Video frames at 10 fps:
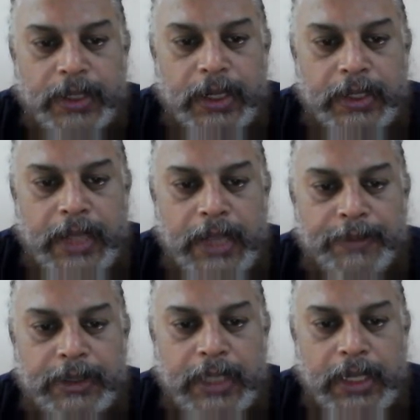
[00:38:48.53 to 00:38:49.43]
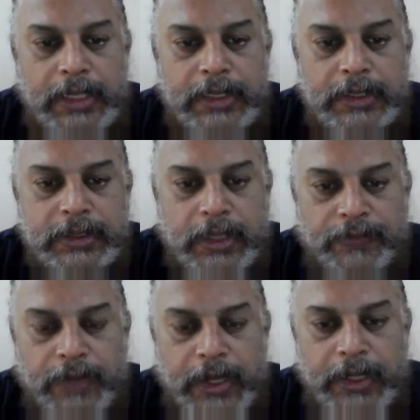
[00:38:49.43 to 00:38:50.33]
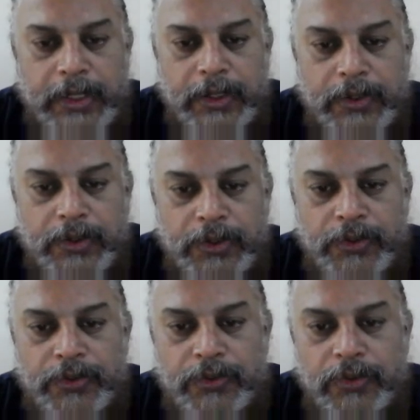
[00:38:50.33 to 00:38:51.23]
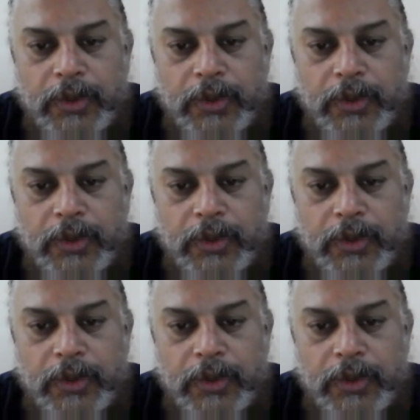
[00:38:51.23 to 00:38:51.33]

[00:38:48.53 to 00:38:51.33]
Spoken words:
dimethyl sulfide due to